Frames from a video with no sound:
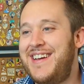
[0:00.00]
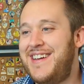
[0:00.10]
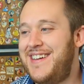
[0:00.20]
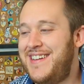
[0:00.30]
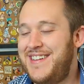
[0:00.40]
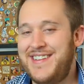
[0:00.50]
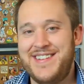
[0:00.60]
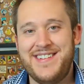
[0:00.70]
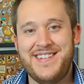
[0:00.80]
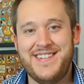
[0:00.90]

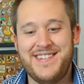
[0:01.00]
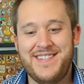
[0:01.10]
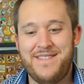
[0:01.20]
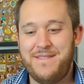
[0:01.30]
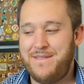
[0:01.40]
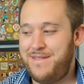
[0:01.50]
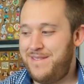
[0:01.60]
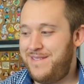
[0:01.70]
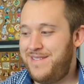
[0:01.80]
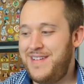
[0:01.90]

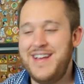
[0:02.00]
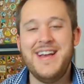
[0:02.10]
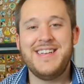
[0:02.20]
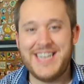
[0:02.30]
This person isn't speaking.